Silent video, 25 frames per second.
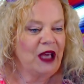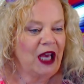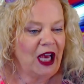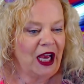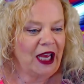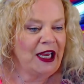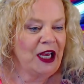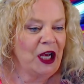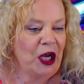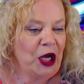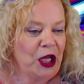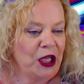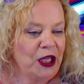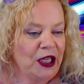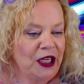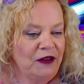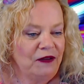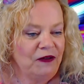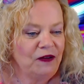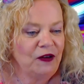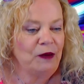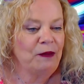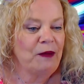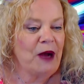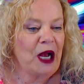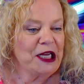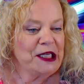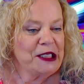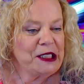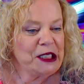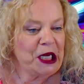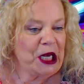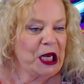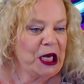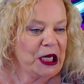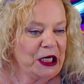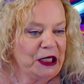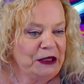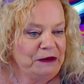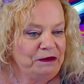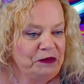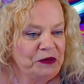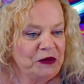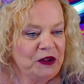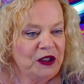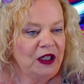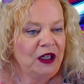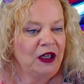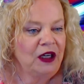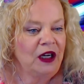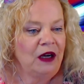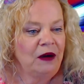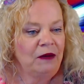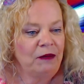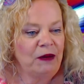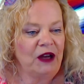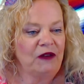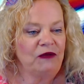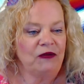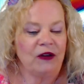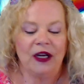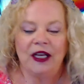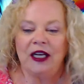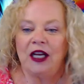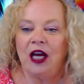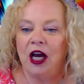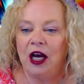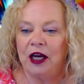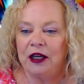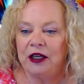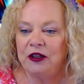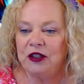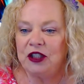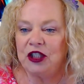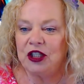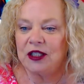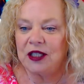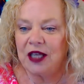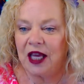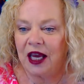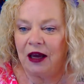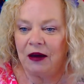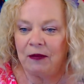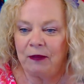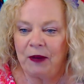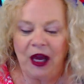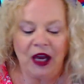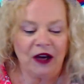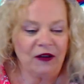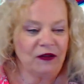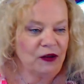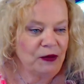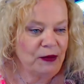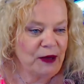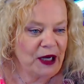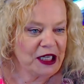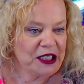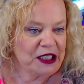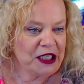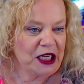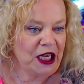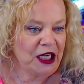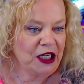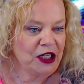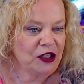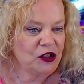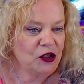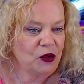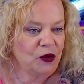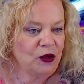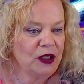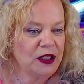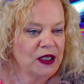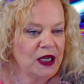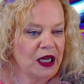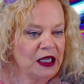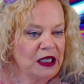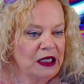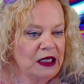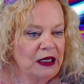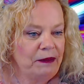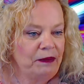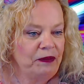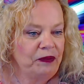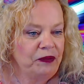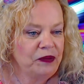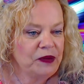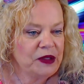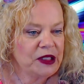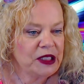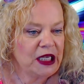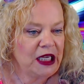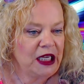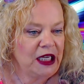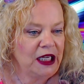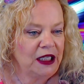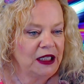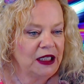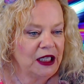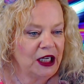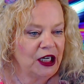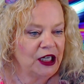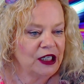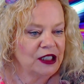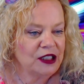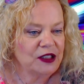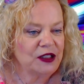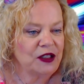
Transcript: Hi, Holly from Montana. My friend Hannah just got back from Montana doing um, skiing there.